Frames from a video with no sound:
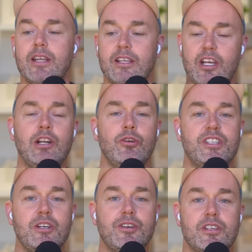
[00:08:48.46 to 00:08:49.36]
in all
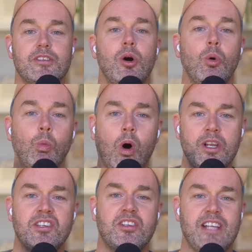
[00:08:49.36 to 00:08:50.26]
seriousness, what a
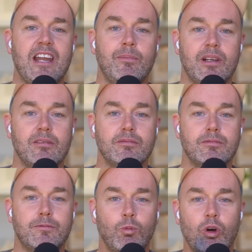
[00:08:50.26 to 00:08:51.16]
statement!
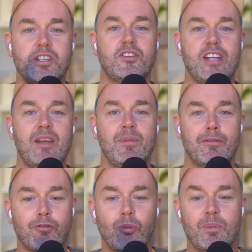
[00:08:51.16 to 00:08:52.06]
What a statement
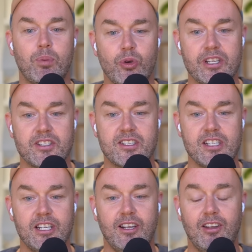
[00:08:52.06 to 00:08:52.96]
from the Prince.
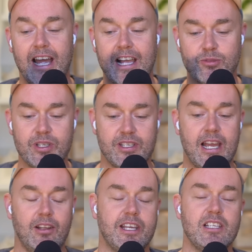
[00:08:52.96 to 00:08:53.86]
As we
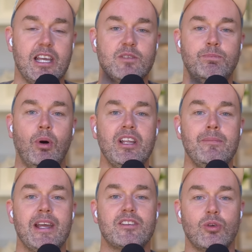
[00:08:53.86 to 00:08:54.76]
say, his body
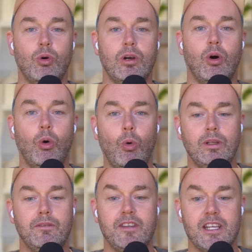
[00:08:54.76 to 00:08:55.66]
makes
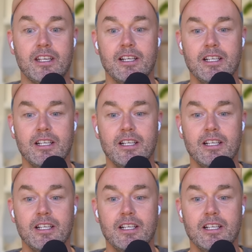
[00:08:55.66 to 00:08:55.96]
all of the